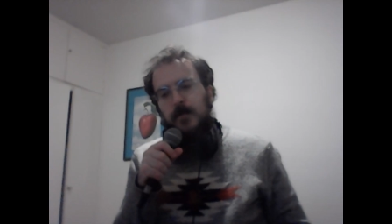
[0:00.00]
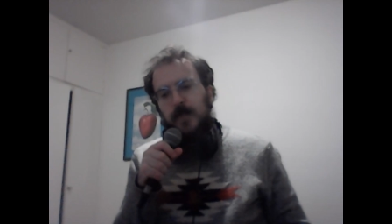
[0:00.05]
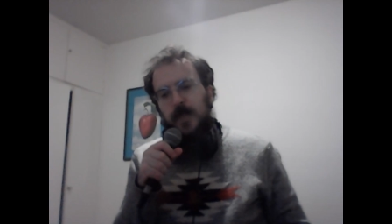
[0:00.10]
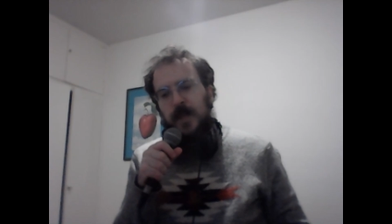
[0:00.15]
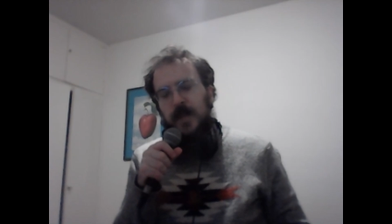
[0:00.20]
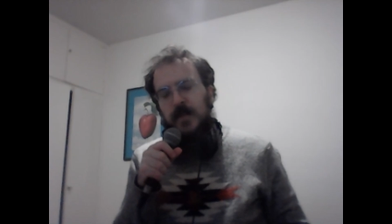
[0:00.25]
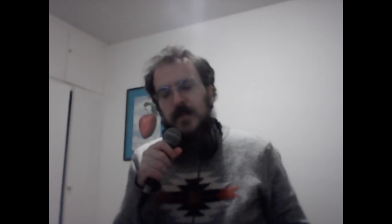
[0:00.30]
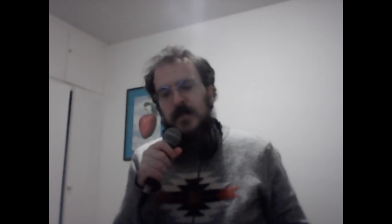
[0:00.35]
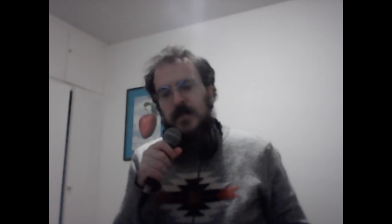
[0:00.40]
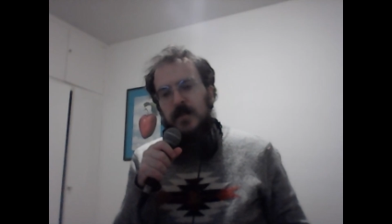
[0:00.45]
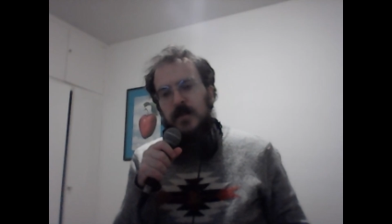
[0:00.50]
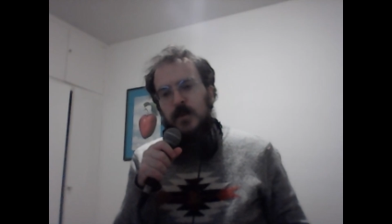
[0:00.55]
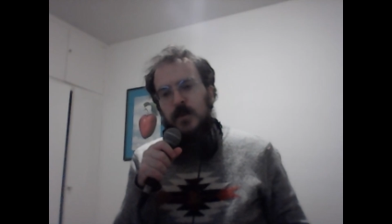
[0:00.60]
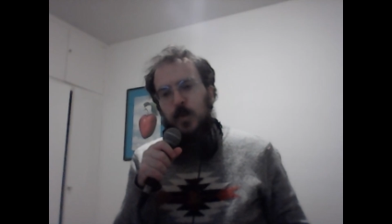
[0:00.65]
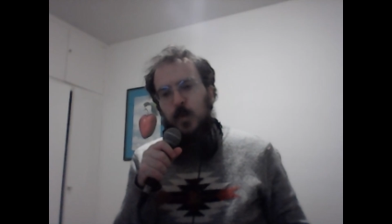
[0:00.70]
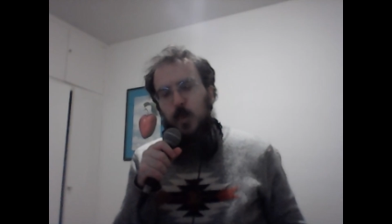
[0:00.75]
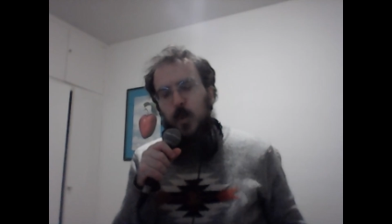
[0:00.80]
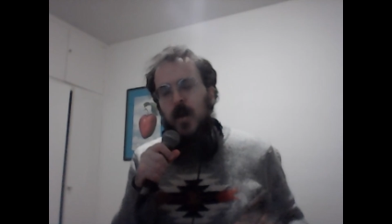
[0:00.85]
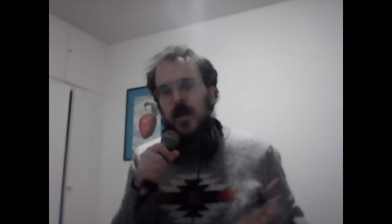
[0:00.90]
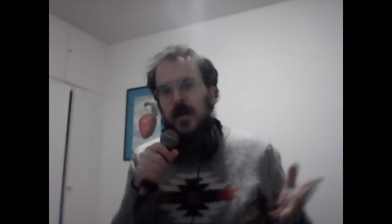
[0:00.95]
That's
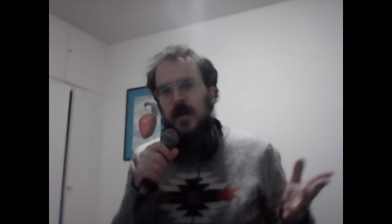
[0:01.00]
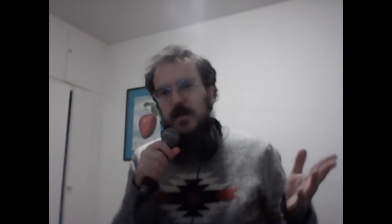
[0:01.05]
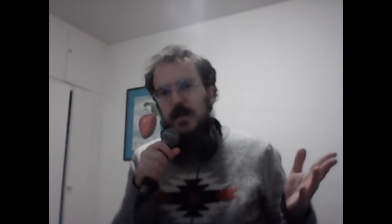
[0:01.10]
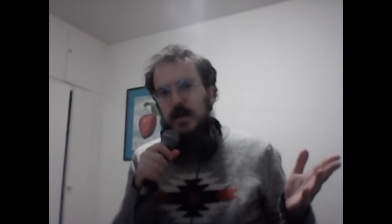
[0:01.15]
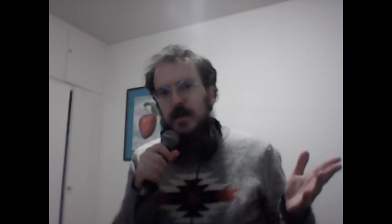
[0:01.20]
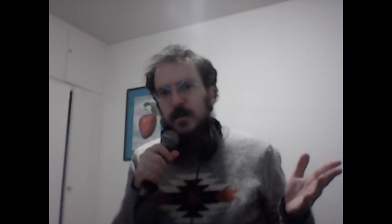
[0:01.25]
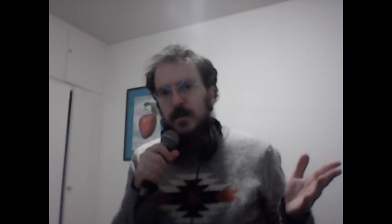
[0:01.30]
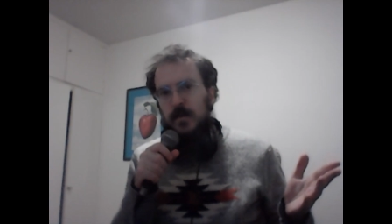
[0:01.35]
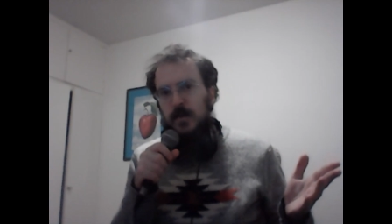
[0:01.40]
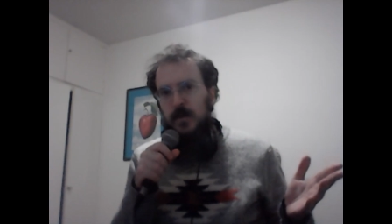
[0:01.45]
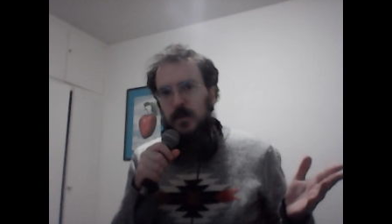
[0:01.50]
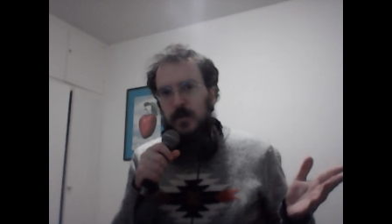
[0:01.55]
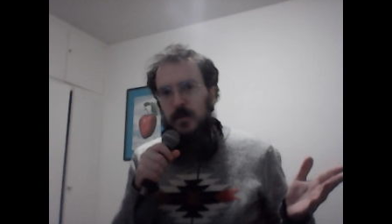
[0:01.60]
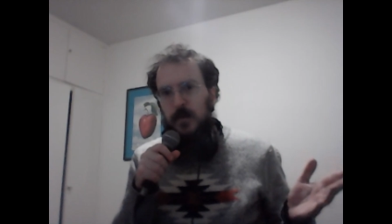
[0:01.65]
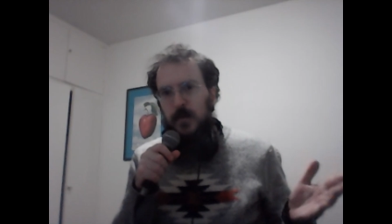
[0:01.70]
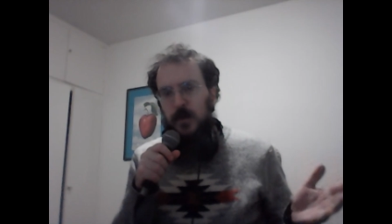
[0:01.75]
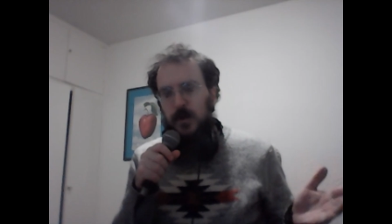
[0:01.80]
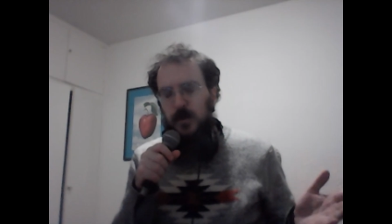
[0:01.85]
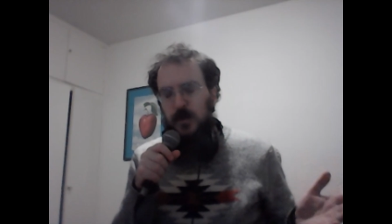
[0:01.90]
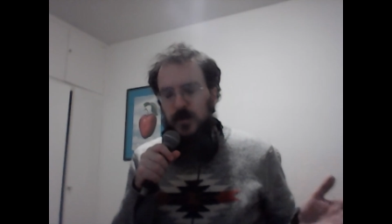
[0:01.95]
one example of the
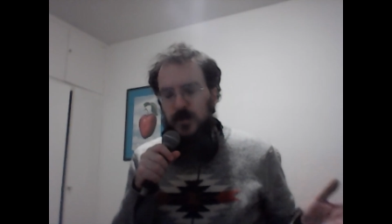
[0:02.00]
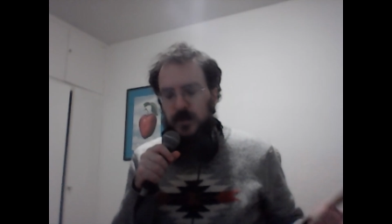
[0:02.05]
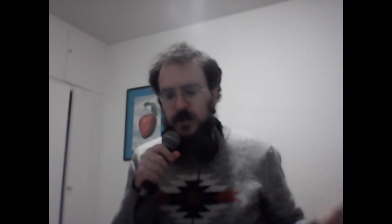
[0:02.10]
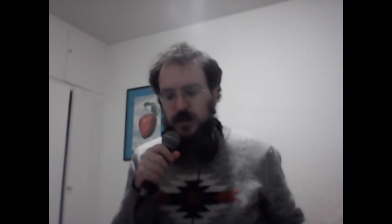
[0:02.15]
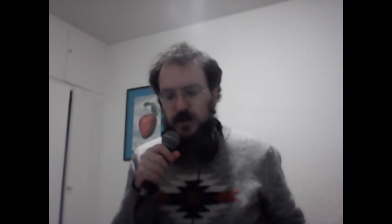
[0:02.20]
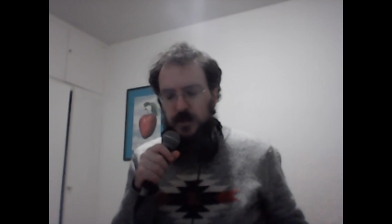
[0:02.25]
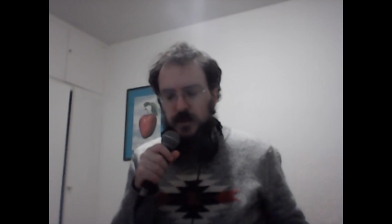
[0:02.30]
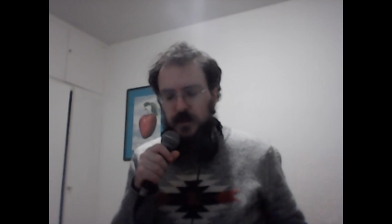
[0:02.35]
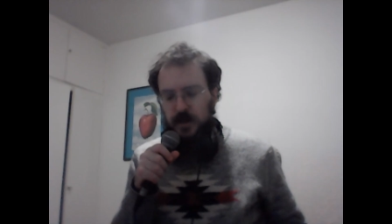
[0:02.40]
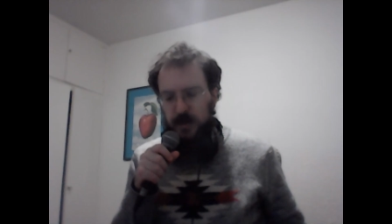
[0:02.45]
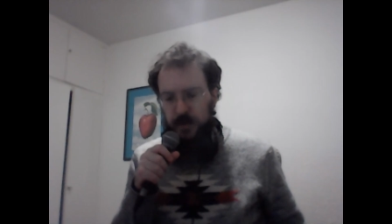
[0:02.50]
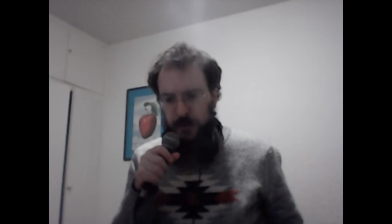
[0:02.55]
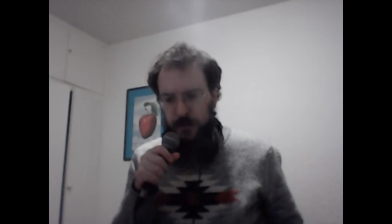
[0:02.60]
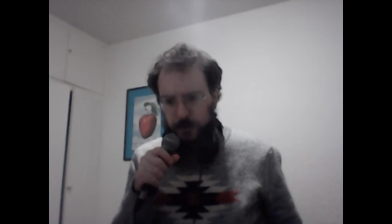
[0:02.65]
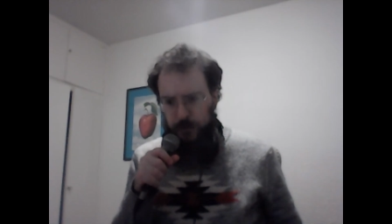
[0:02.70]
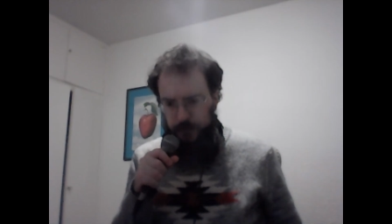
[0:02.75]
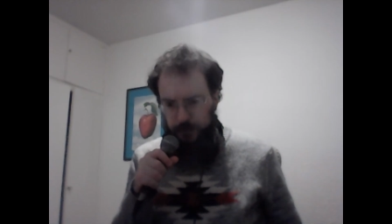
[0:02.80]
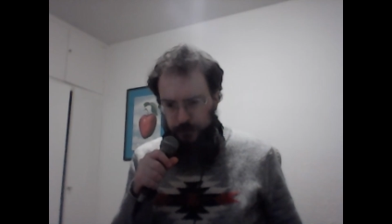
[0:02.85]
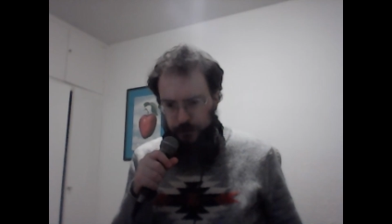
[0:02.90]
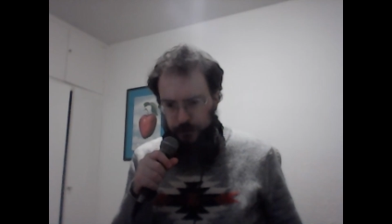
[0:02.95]
polka dot design.